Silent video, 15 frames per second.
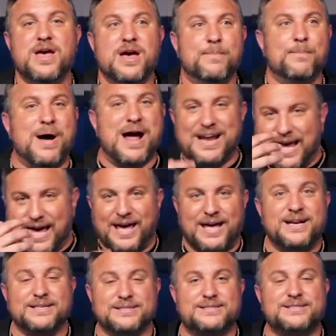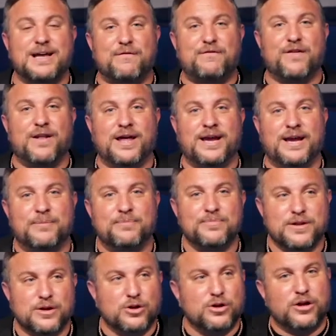My head is definitely
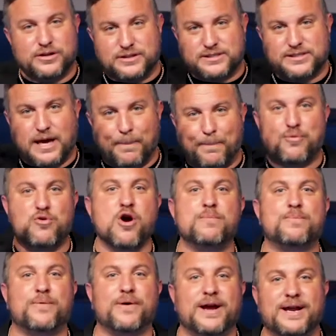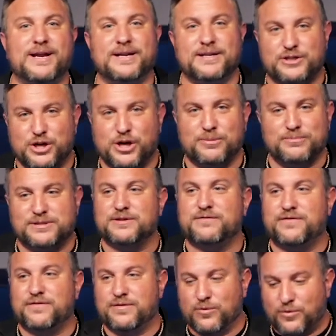looks appropriate in terms
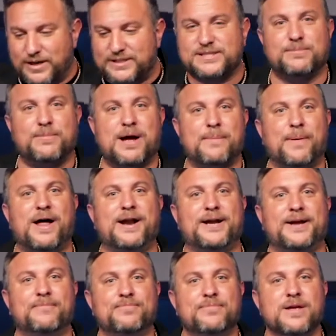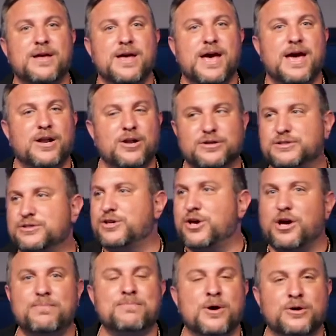of the rest of my body. It looks
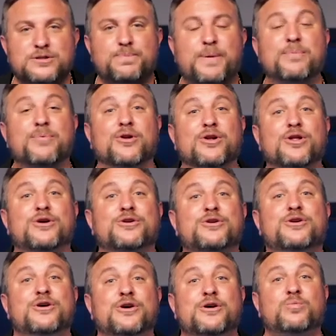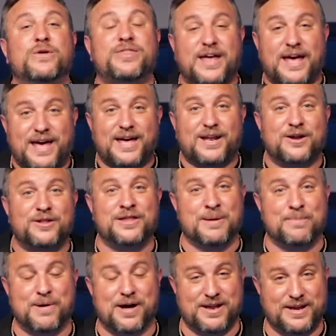good. Most people look good with a head on their
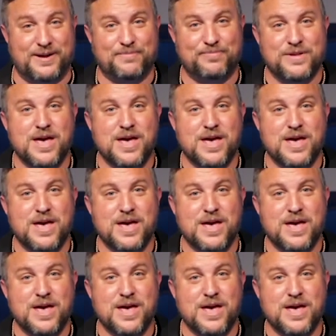body.